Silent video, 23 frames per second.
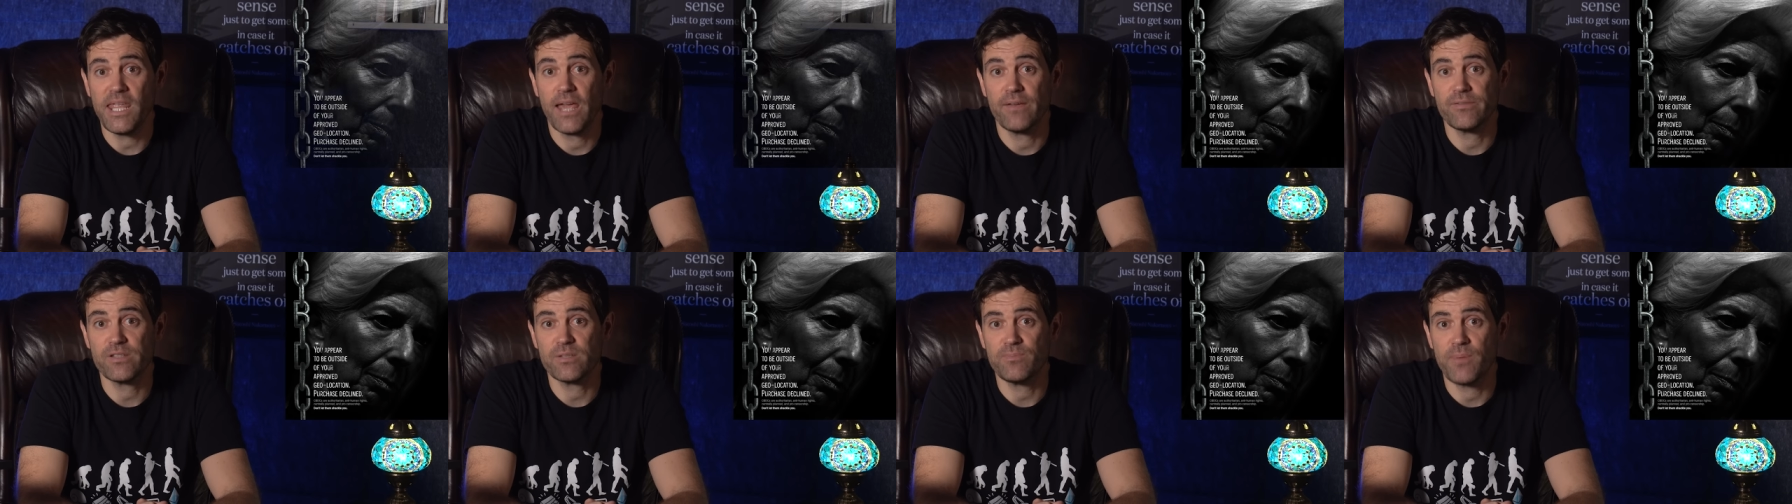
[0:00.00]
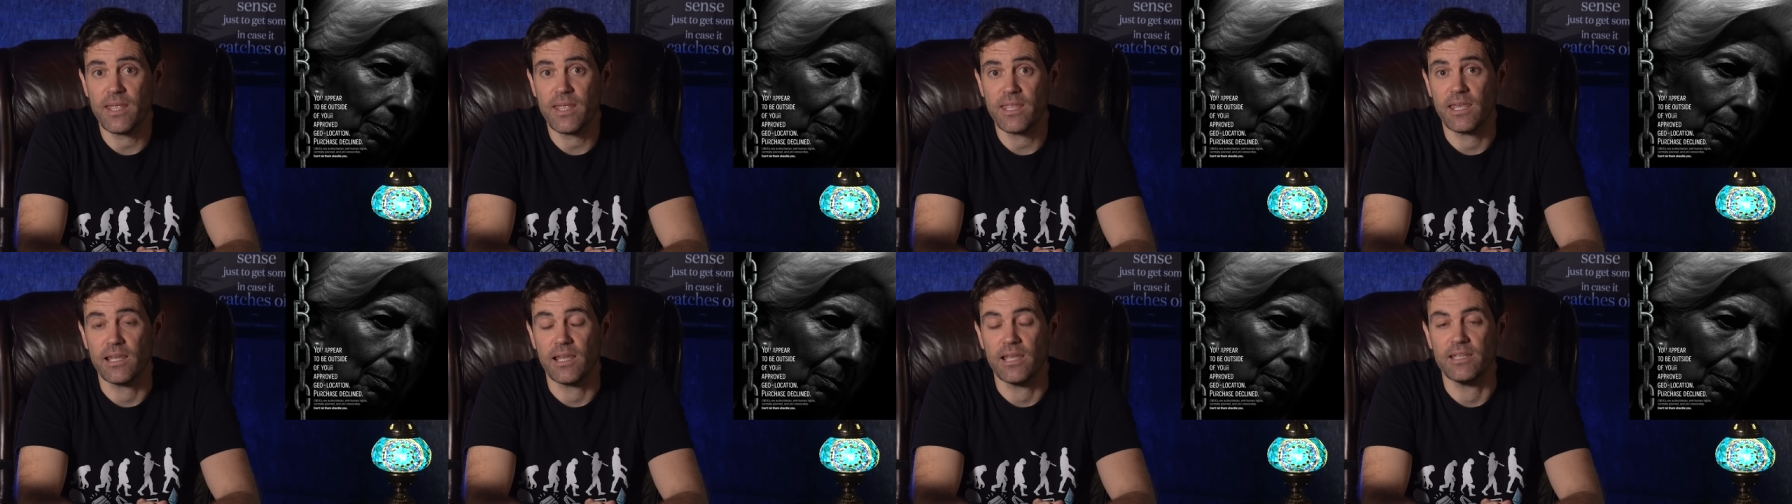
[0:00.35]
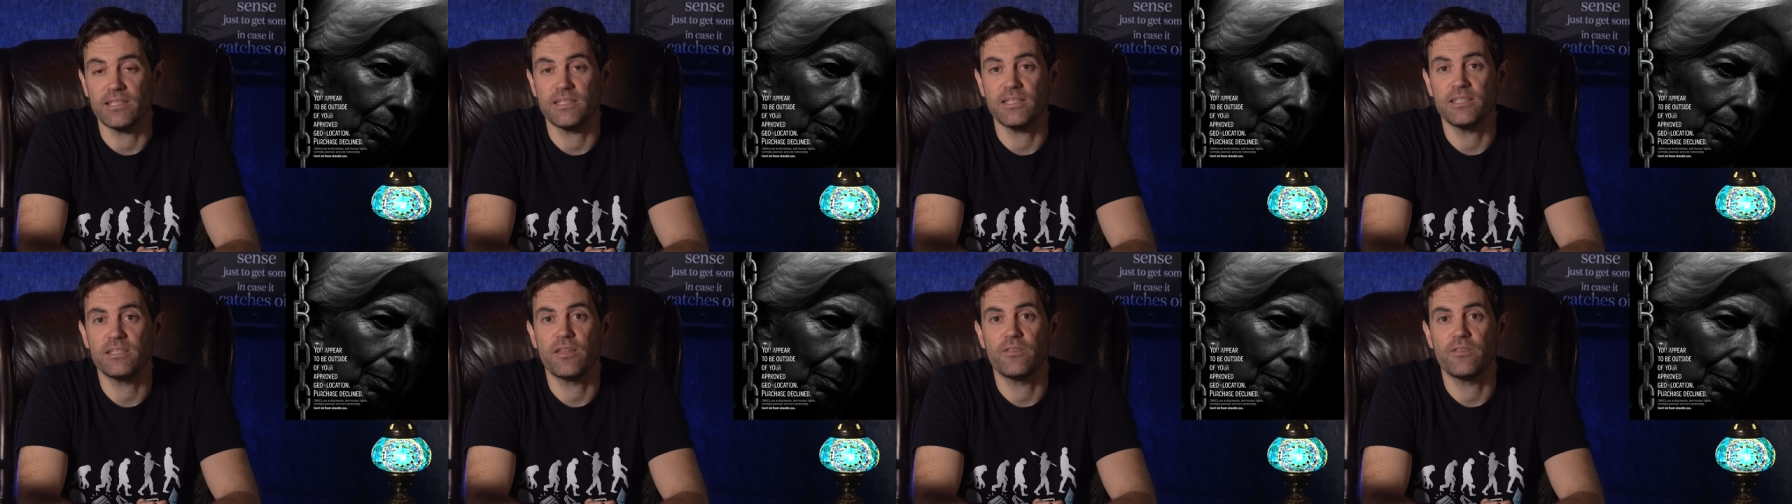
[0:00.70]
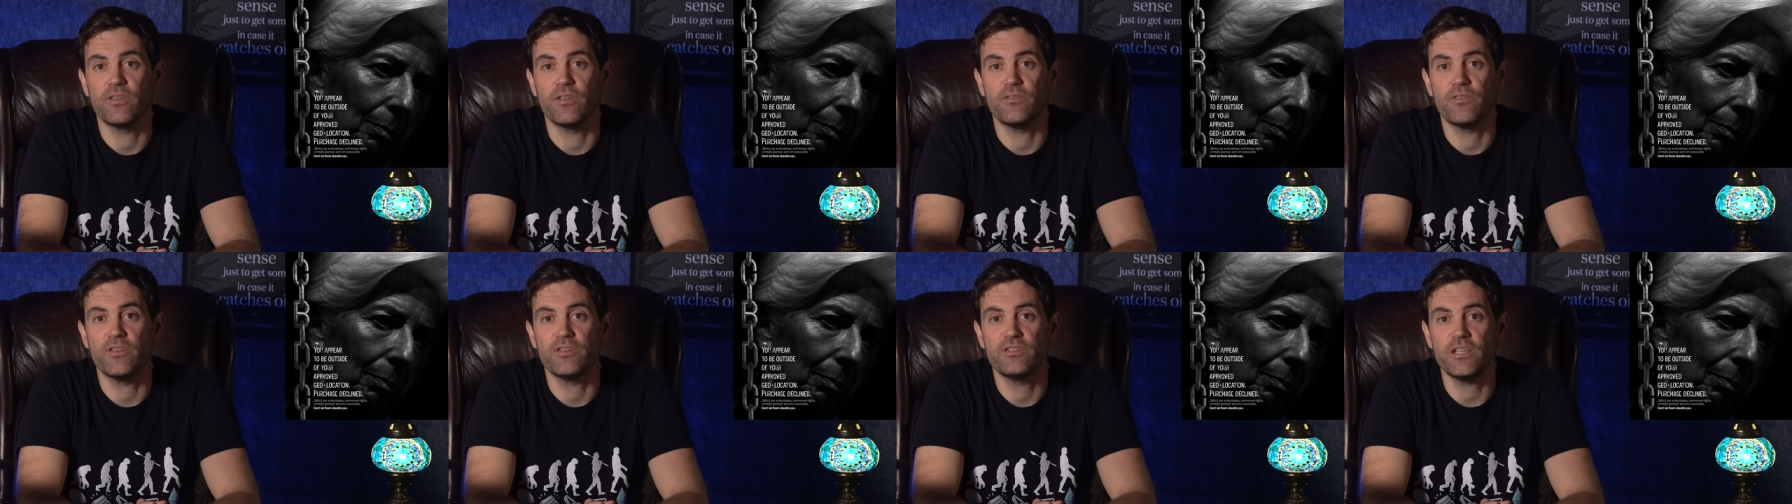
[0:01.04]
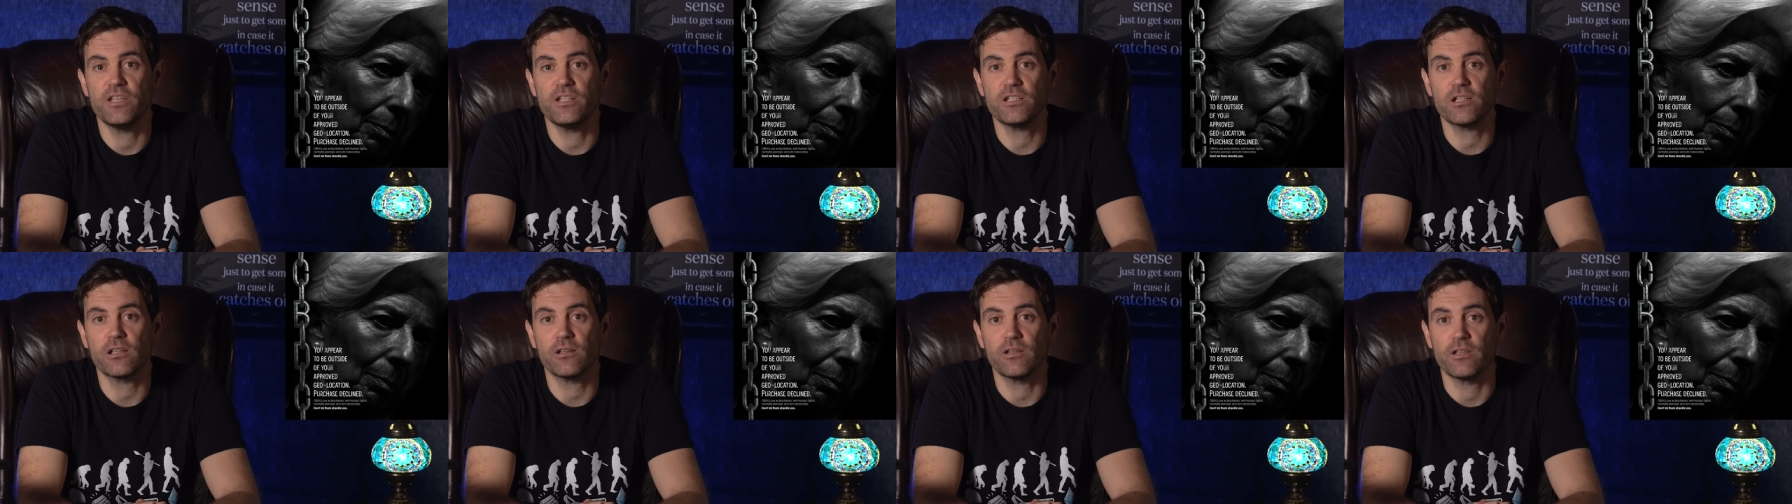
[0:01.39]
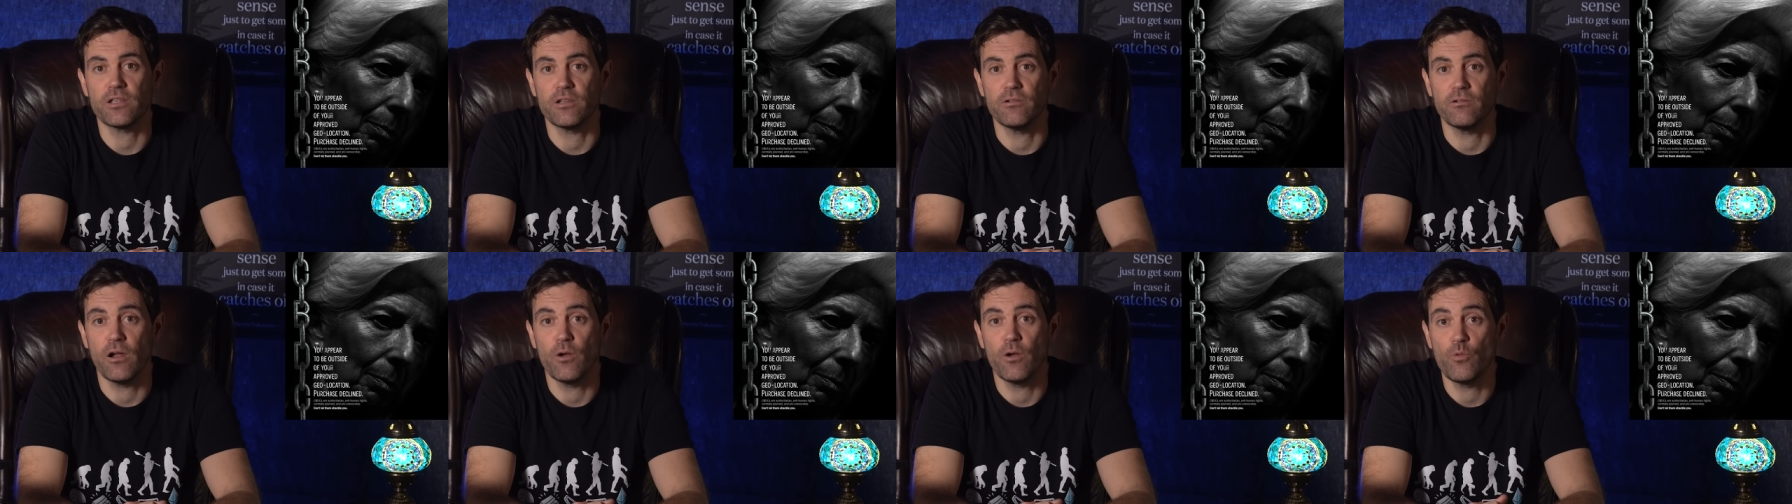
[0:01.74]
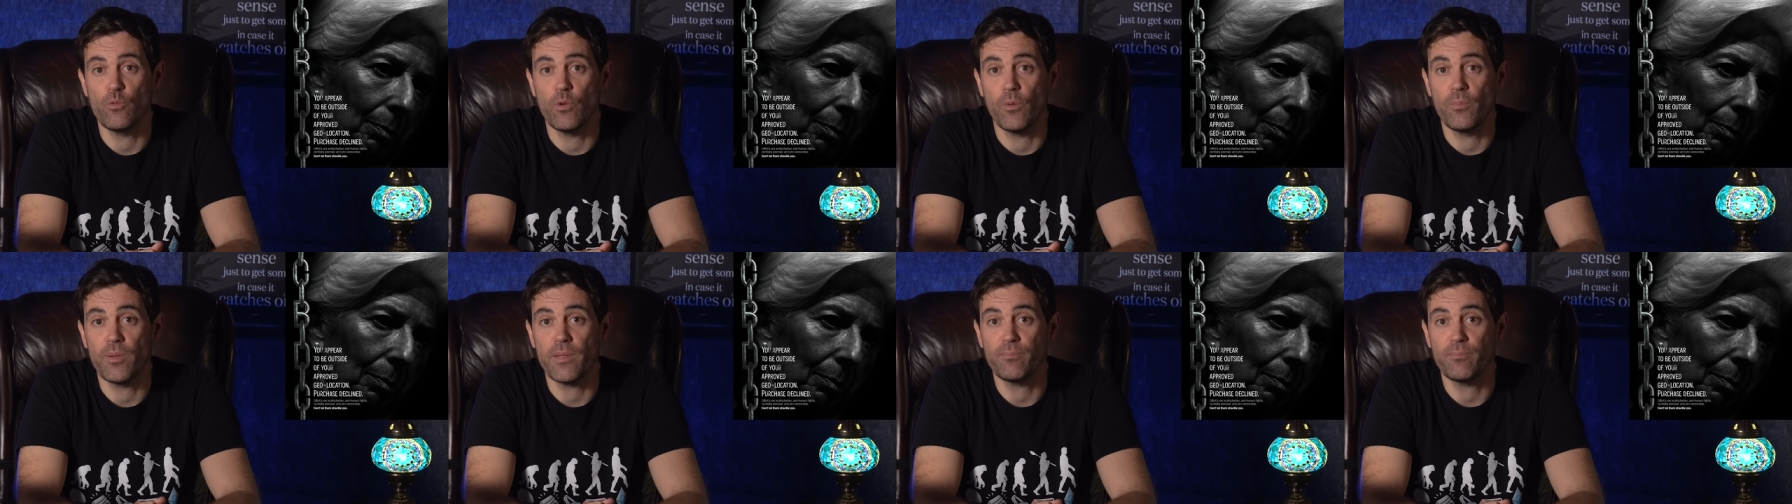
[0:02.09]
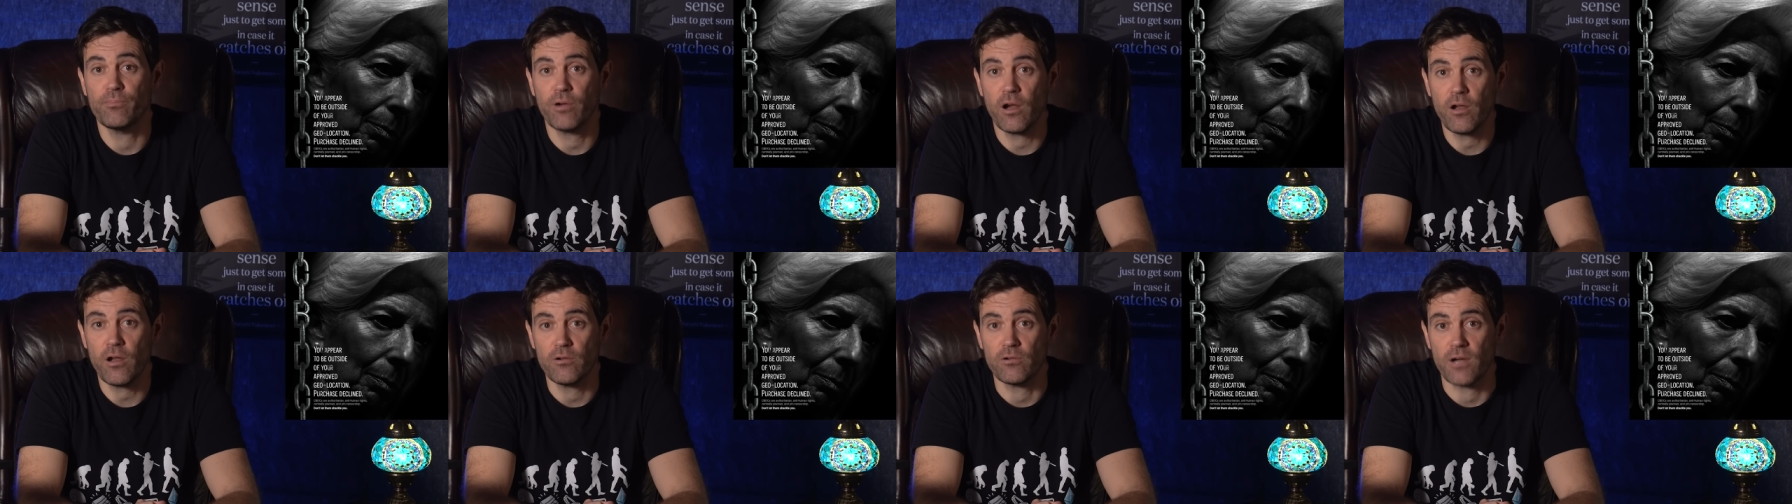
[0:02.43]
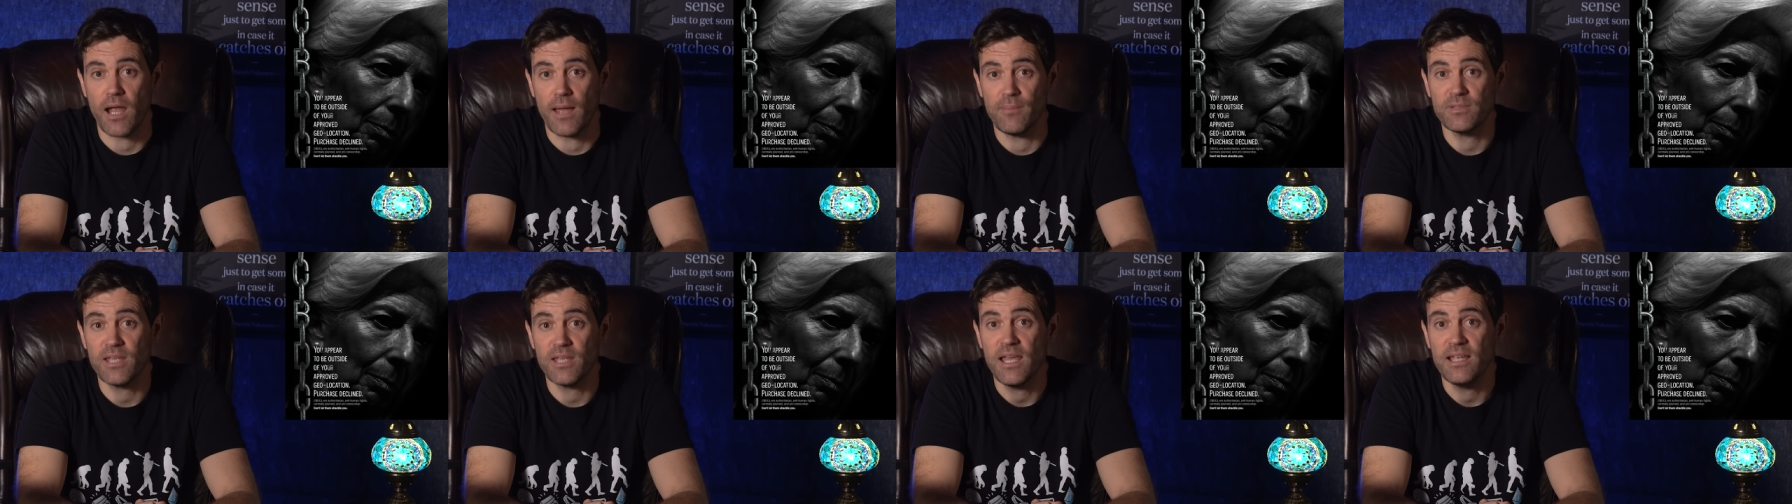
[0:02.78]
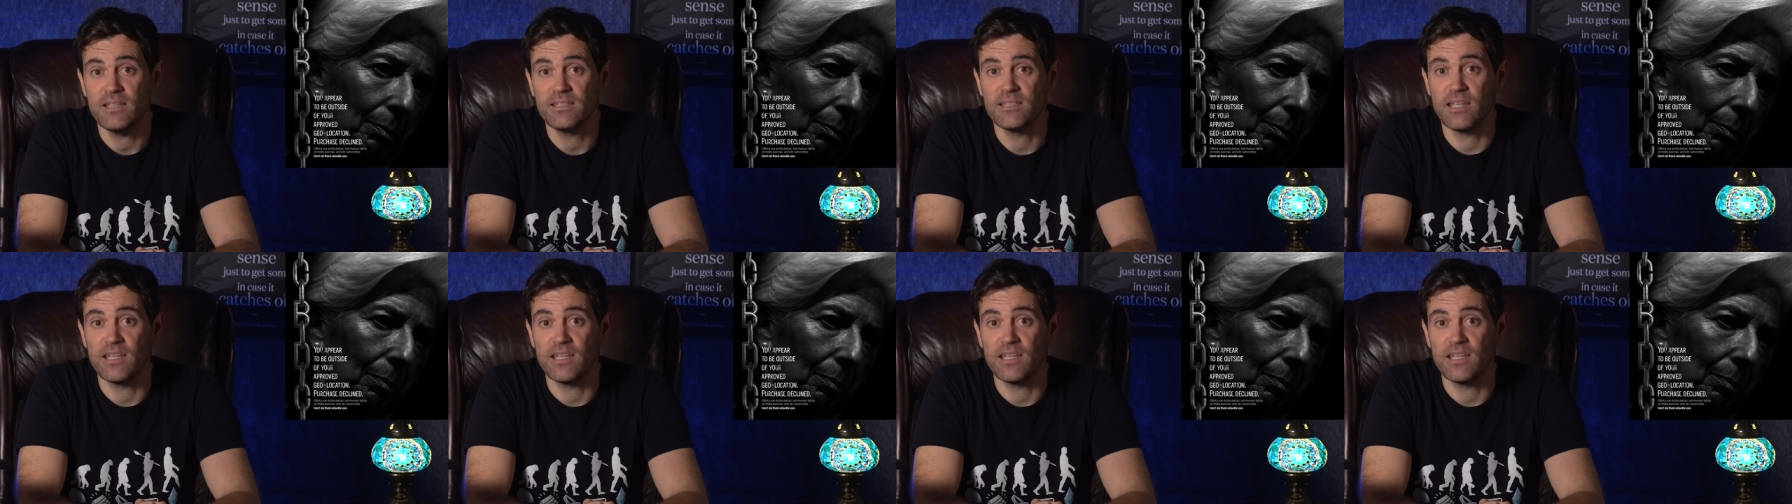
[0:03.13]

have speculated that the digital euro will be programmed